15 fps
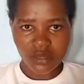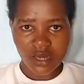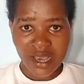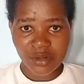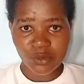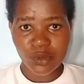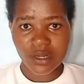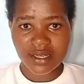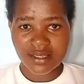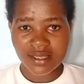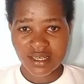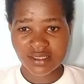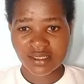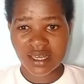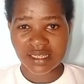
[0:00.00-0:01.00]
And while he
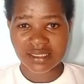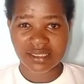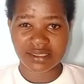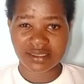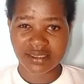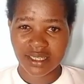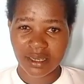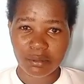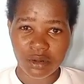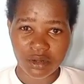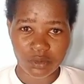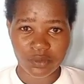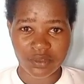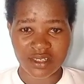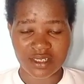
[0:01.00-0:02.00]
sat at the table
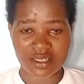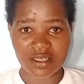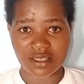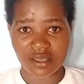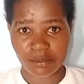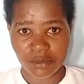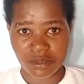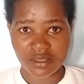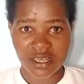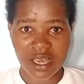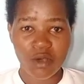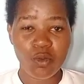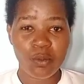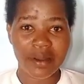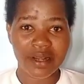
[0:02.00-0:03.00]
with his disciples,
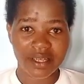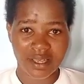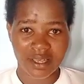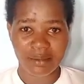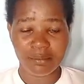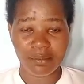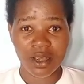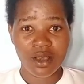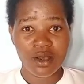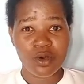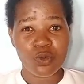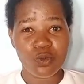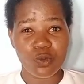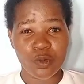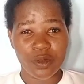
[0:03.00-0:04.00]
a woman came
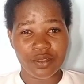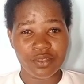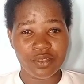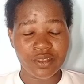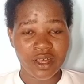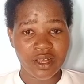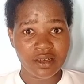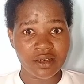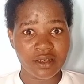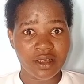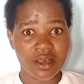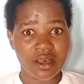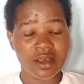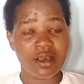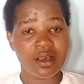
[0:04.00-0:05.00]
with an
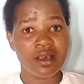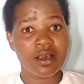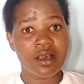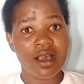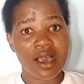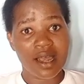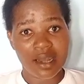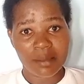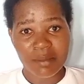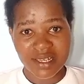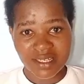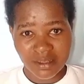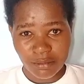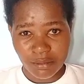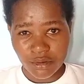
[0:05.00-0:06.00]

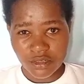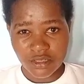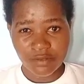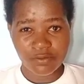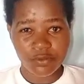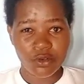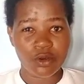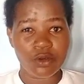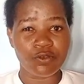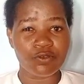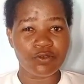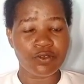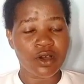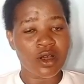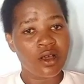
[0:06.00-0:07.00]
alabaster box full of
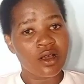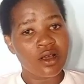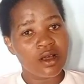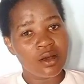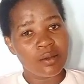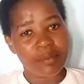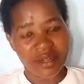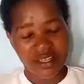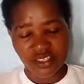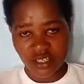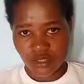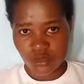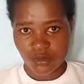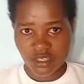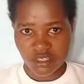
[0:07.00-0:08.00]

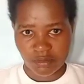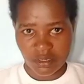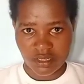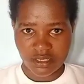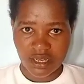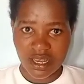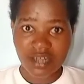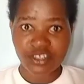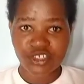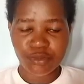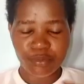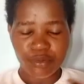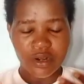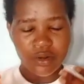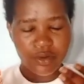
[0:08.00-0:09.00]
precious ointment, and she
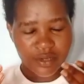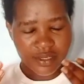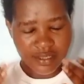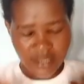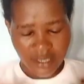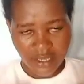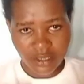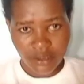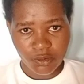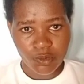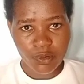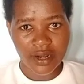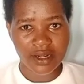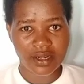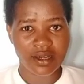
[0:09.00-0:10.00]
poured on his head
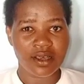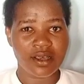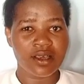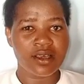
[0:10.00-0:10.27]
while